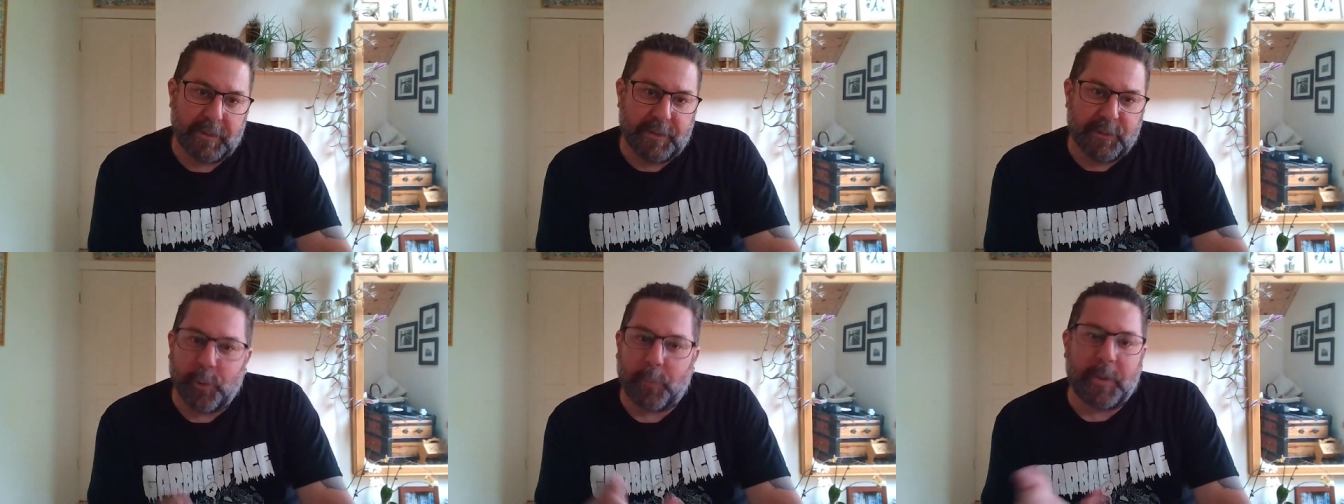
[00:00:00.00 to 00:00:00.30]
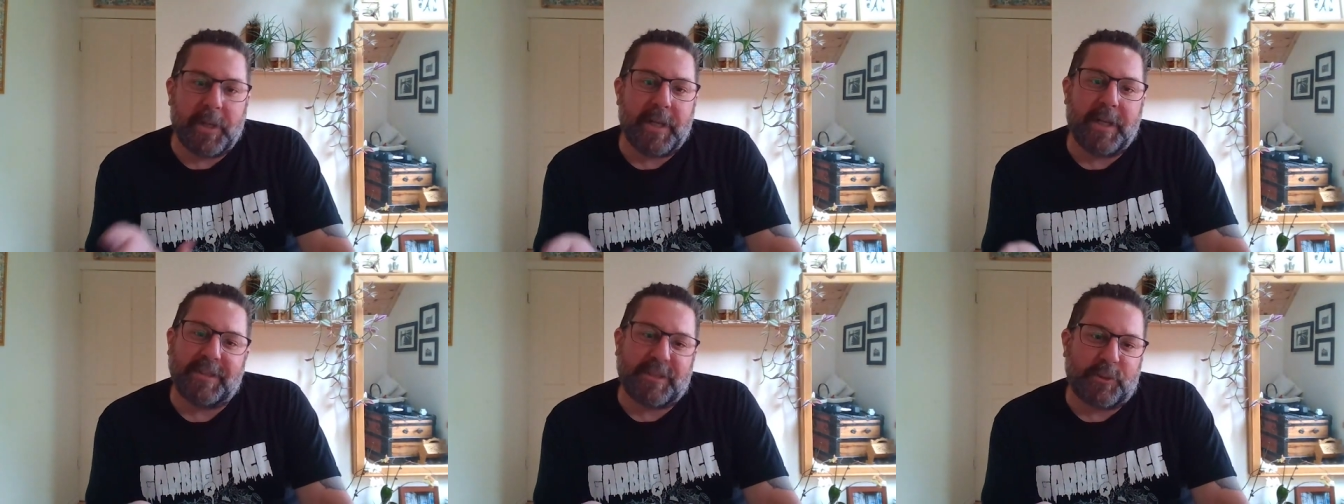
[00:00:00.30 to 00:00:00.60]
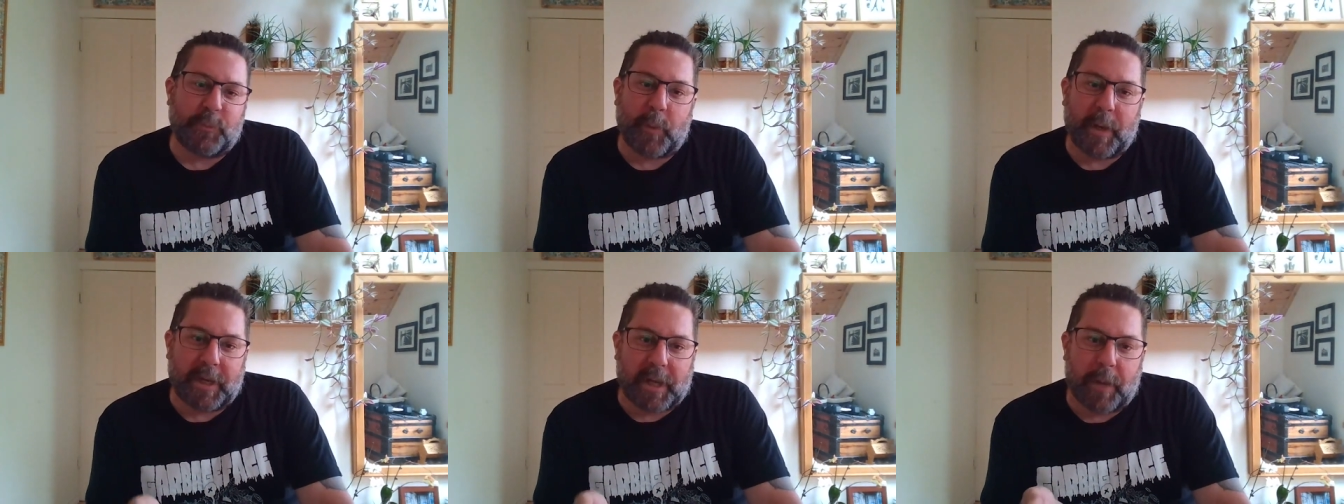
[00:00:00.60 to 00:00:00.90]
Nobody gets
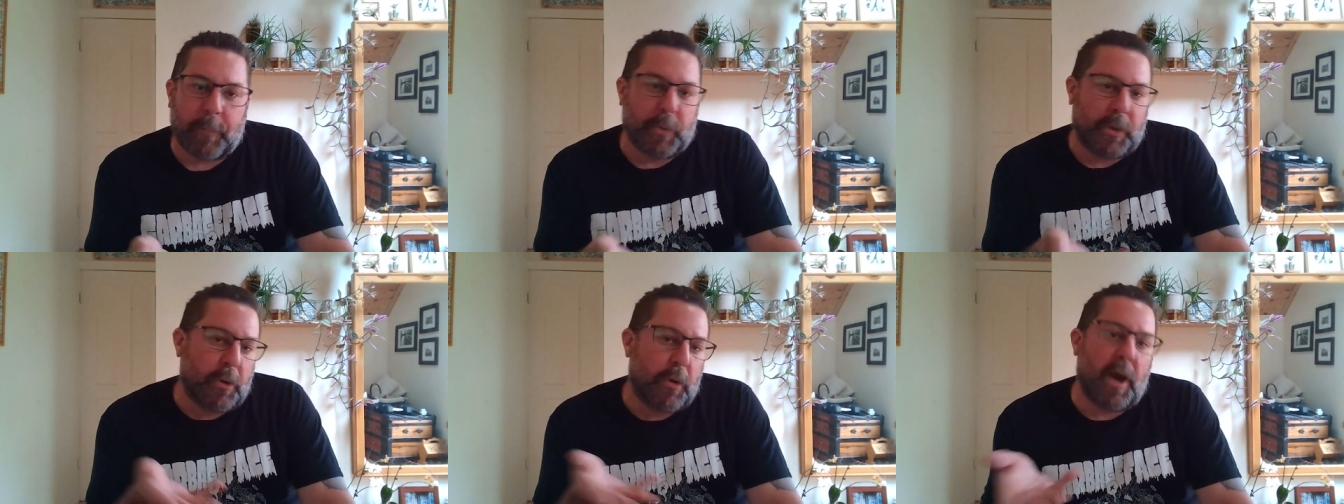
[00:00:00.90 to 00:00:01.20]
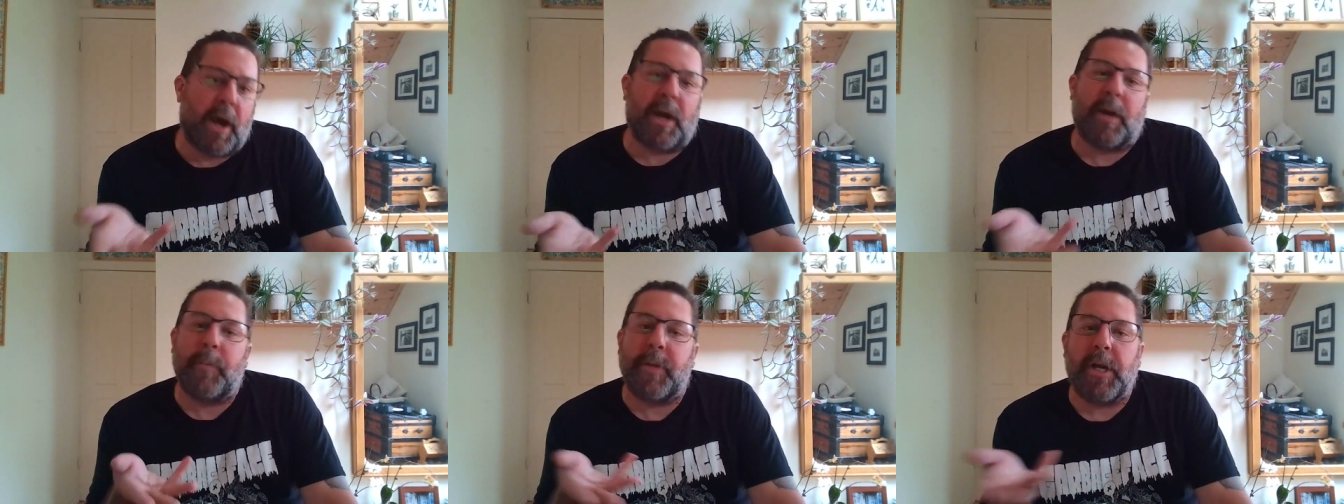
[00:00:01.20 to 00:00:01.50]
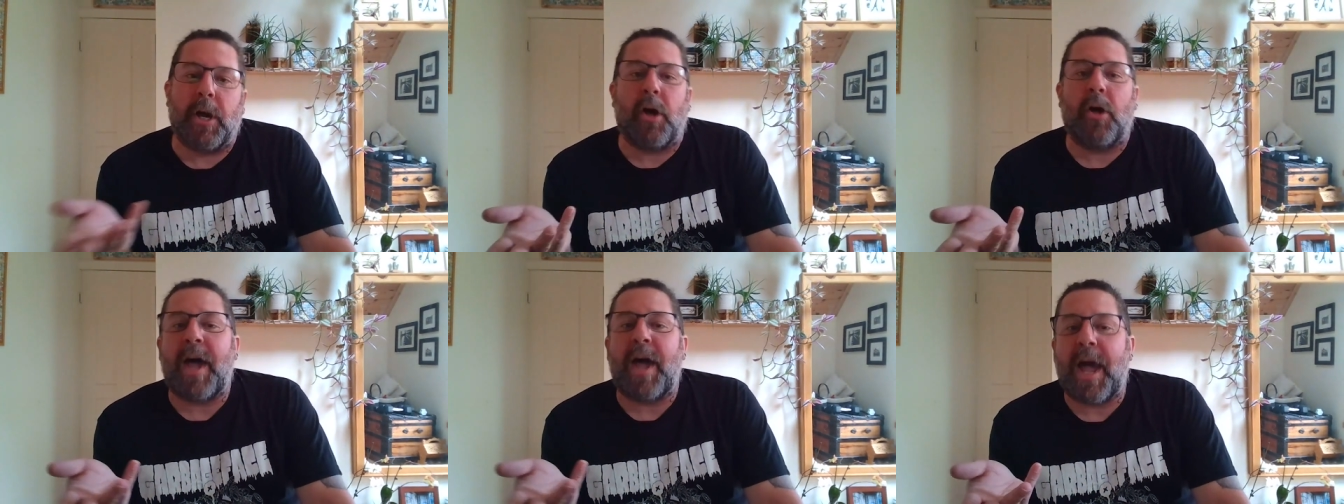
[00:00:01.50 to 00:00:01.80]
to yeah. wake up and go, I'm going to
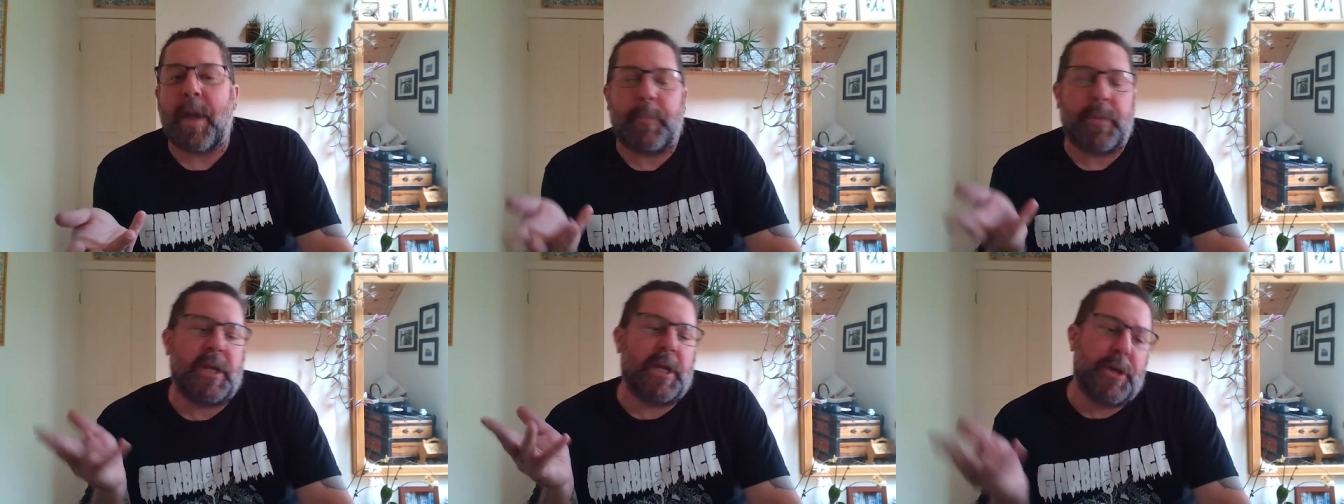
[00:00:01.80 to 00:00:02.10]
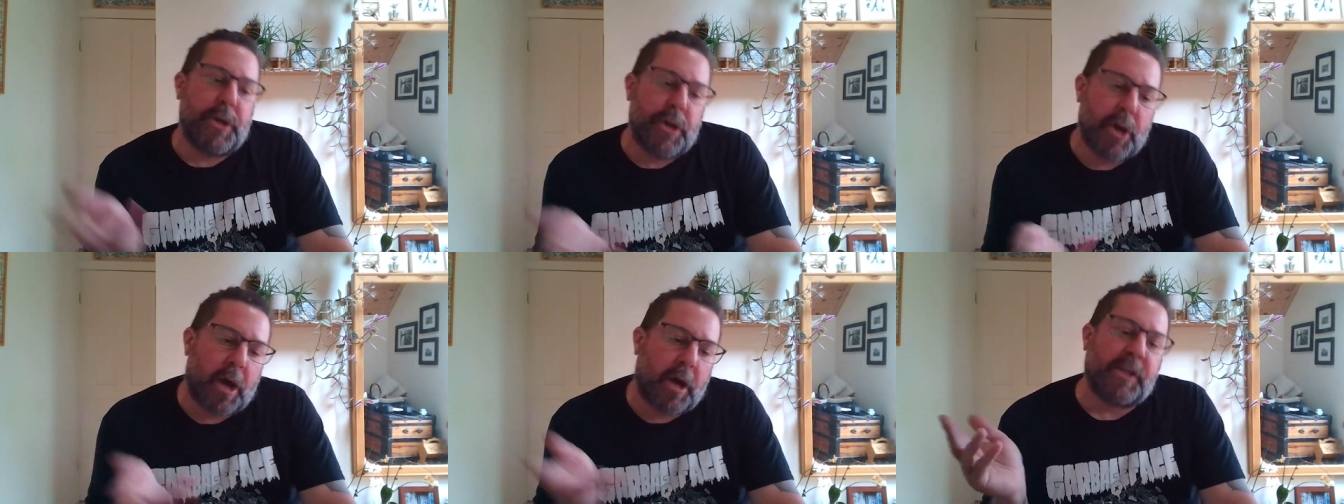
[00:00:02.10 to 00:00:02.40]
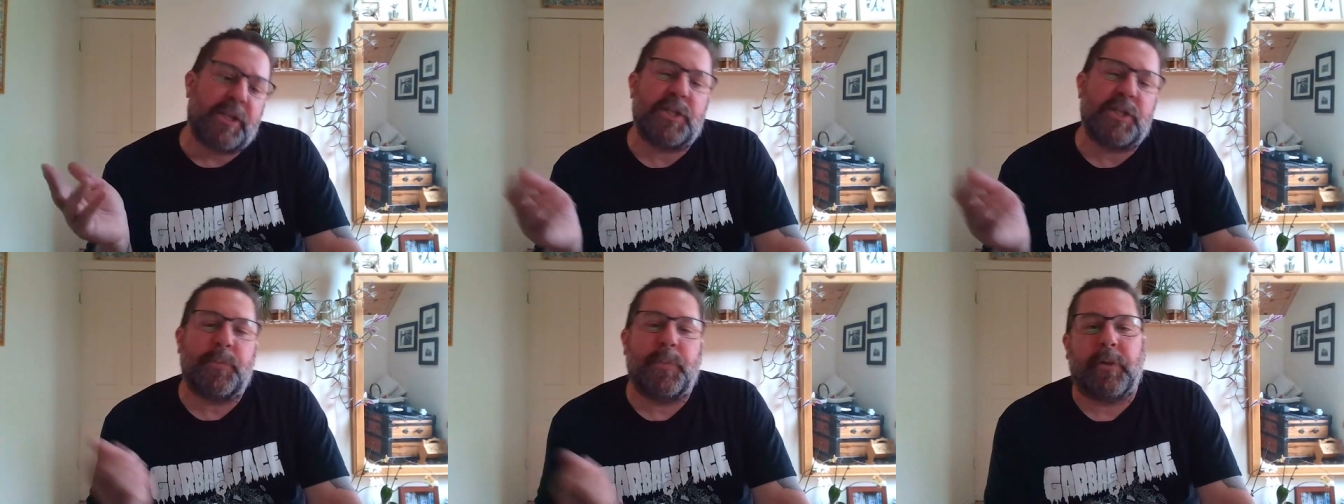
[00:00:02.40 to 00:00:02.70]
be all happy and not
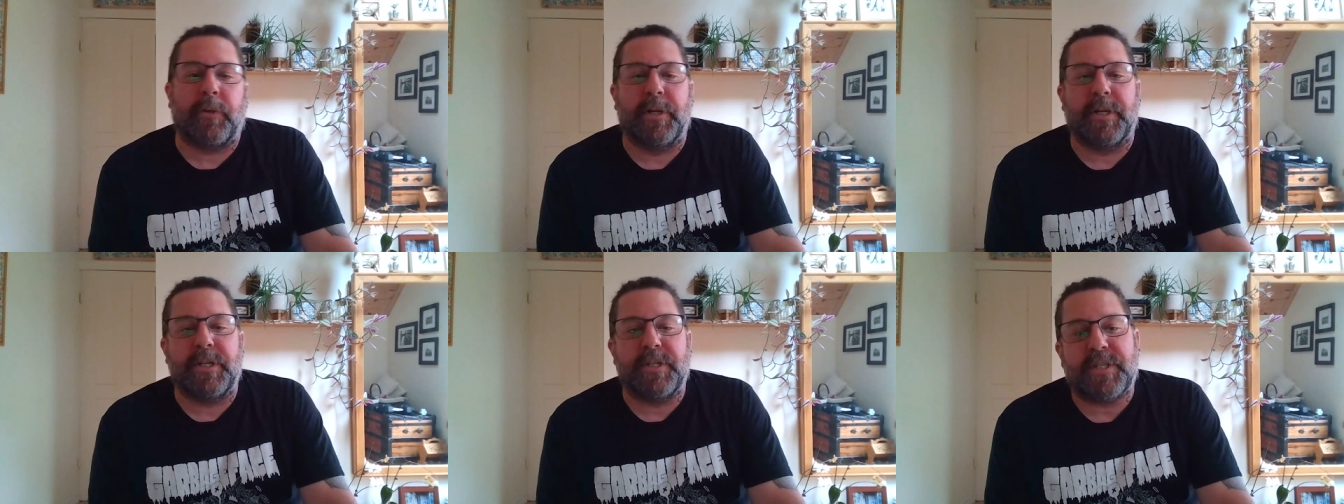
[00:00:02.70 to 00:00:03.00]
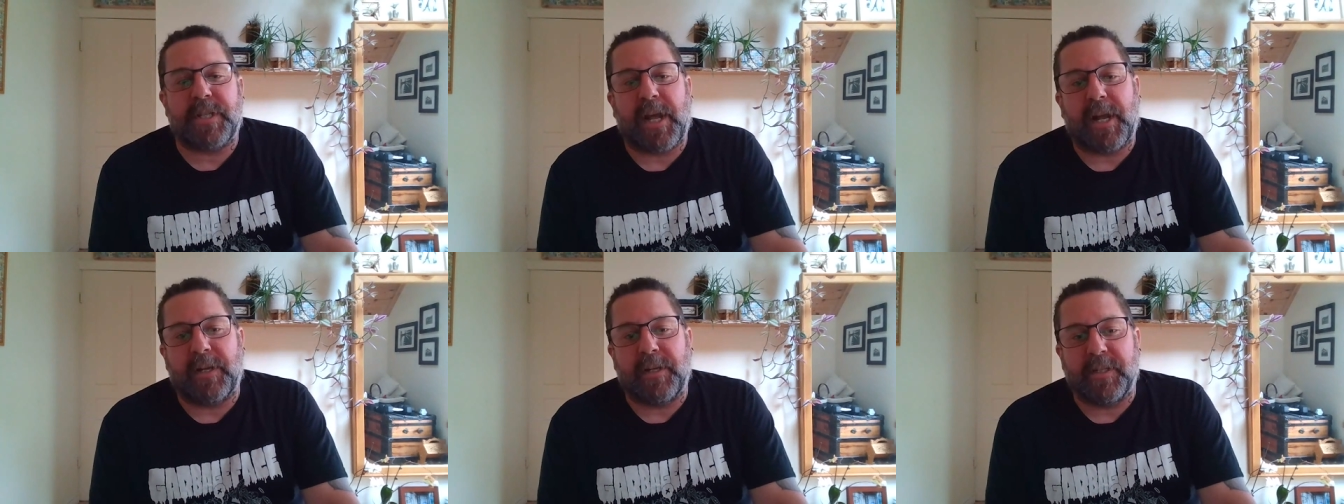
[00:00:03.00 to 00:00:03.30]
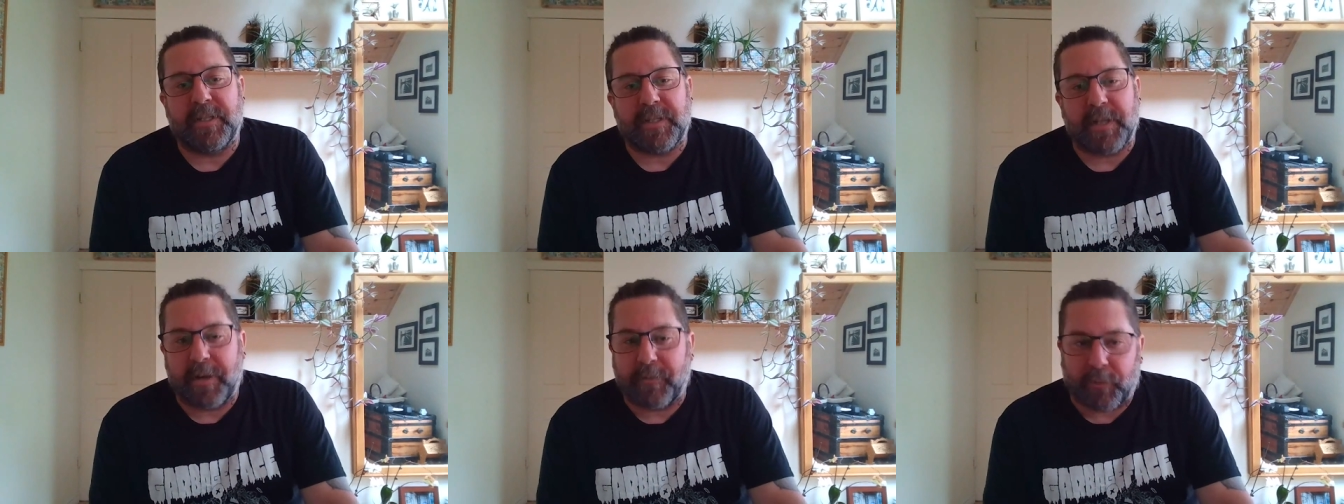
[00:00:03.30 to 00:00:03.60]
experience
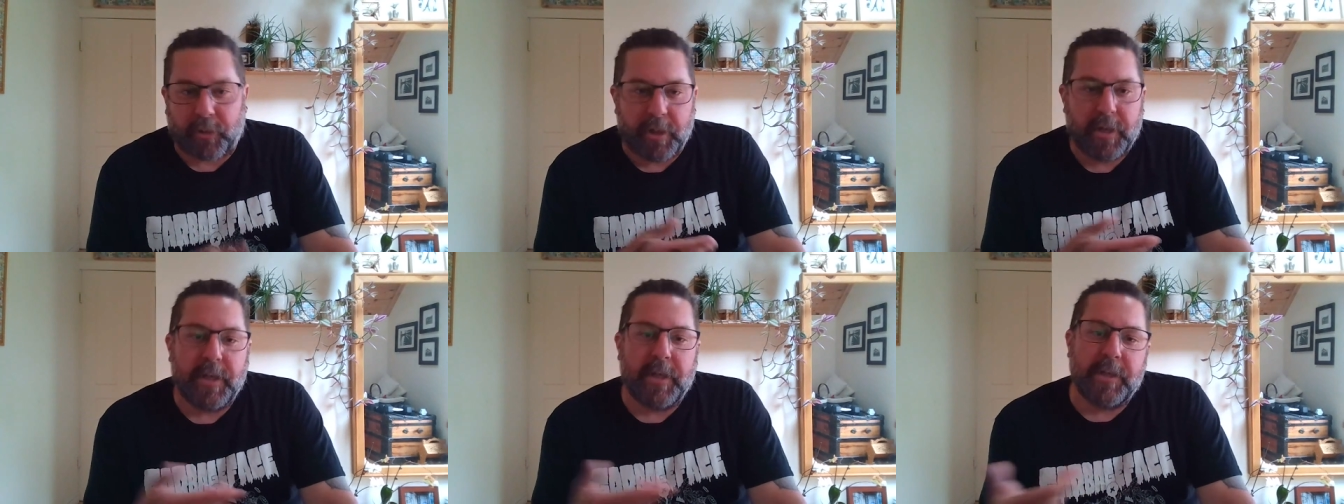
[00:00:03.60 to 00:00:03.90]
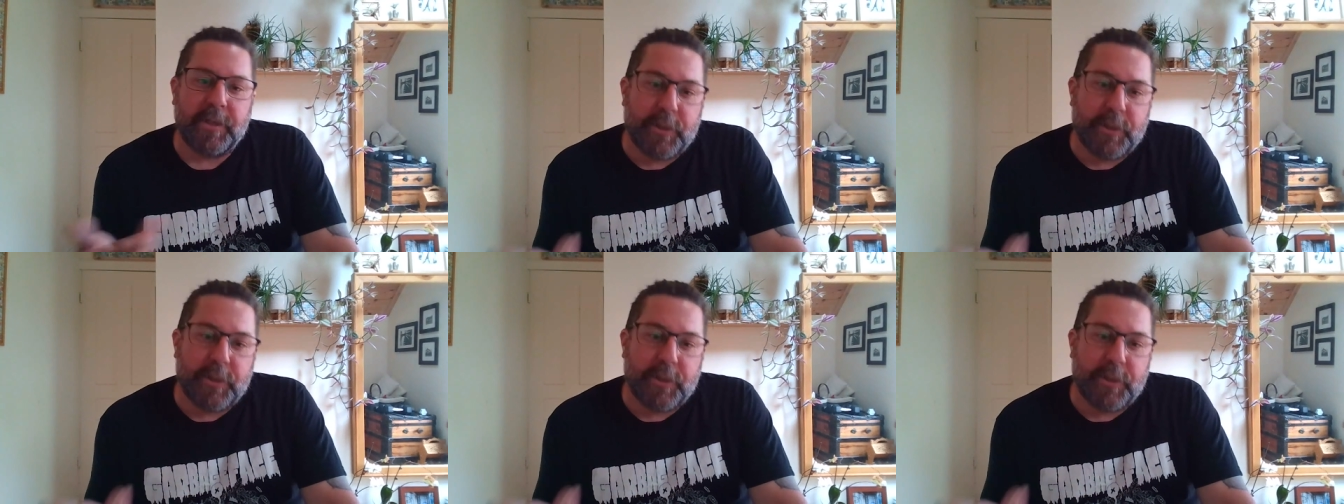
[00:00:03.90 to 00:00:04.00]
sadness ever.